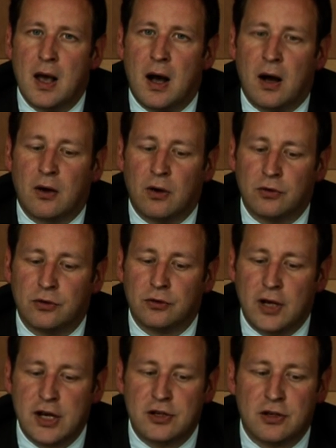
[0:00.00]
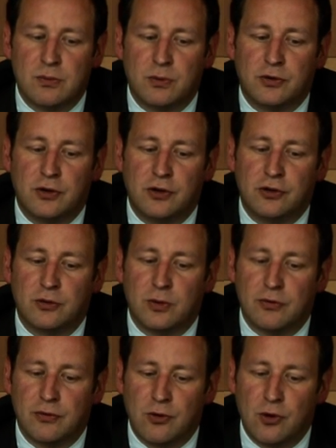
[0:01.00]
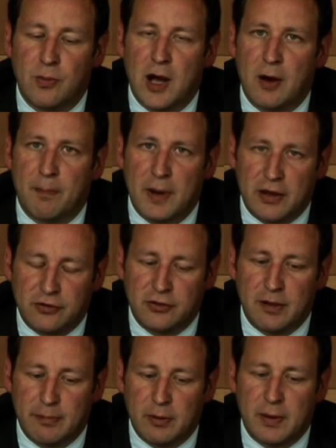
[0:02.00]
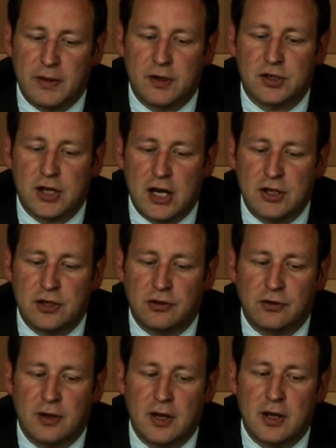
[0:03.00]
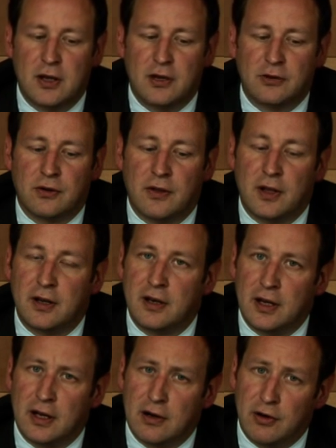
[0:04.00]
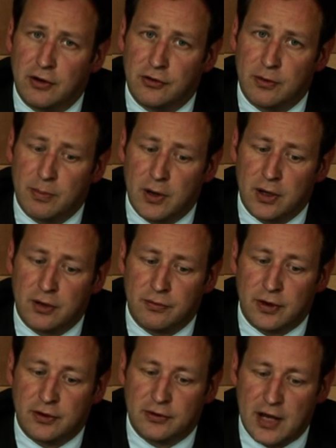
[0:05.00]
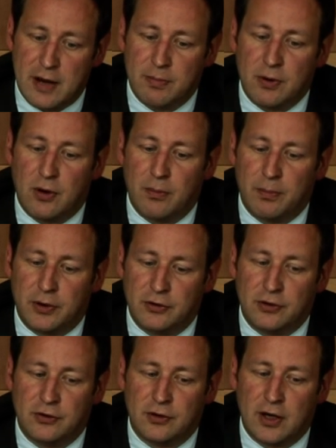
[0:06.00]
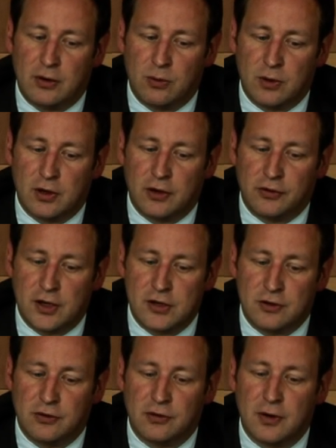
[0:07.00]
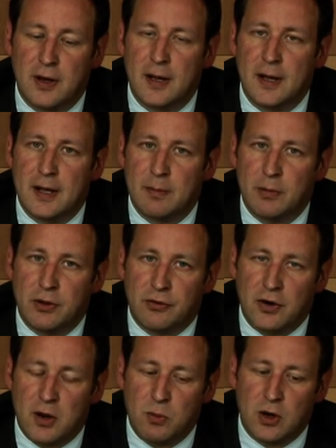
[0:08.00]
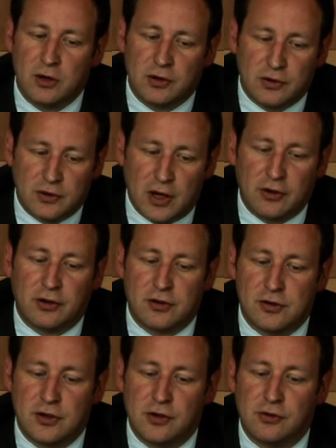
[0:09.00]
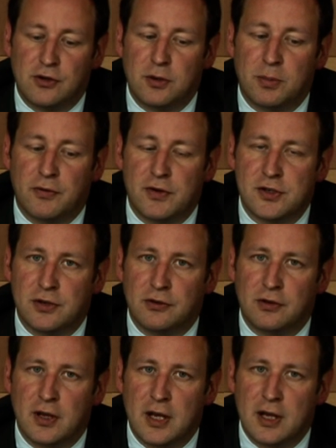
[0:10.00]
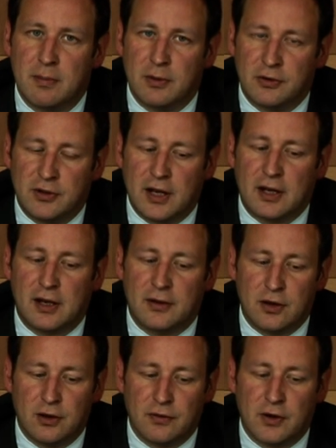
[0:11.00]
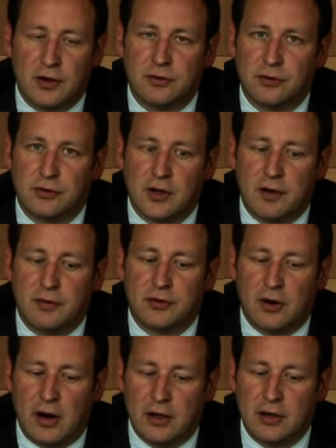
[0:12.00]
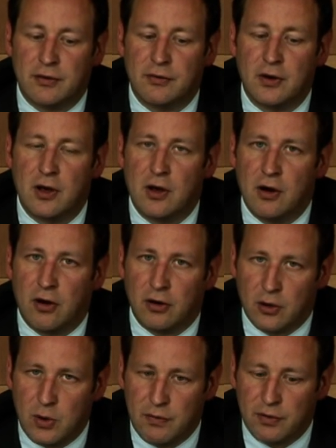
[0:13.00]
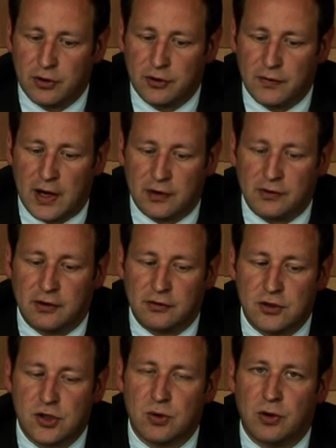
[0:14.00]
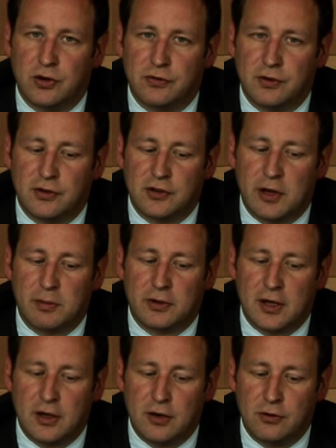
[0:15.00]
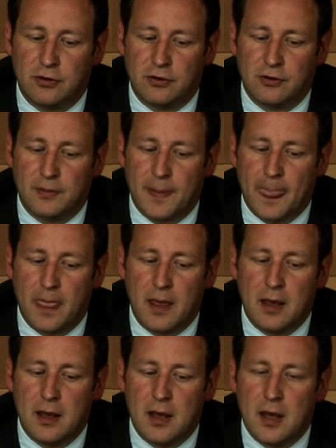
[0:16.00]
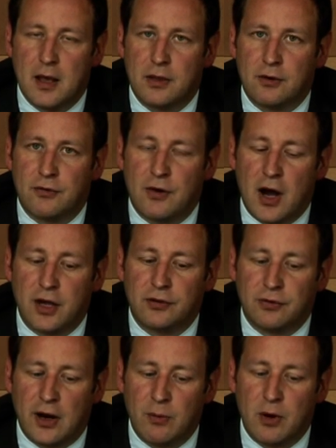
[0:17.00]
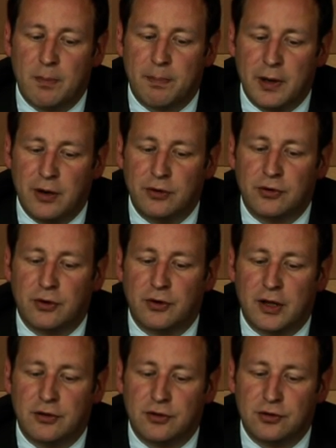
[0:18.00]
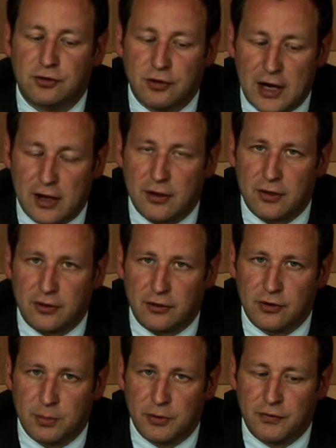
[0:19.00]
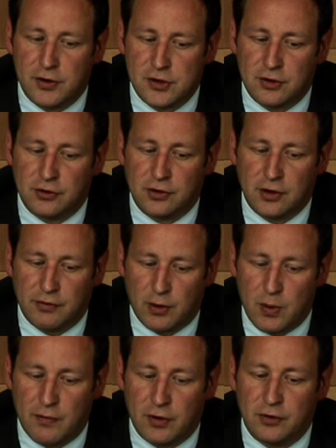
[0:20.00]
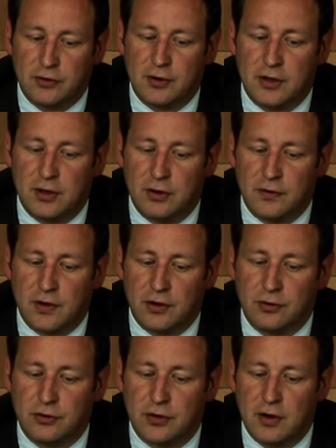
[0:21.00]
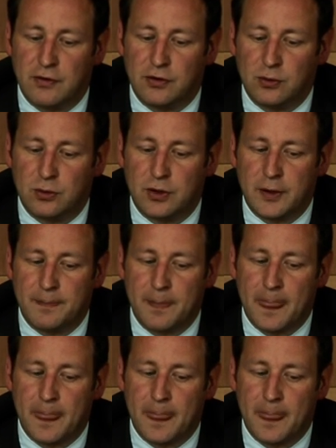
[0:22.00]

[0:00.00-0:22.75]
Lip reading: Our consultation was used to inform how best to implement the changes so that they didn't increase the burden of red tape on business and organisations. But the framework does introduce new provisions, particularly in the Universal Service Directive, on equivalence of access and choice for disabled end users. The revised framework builds on and strengthens the provisions of equivalence in the Universal Service Order.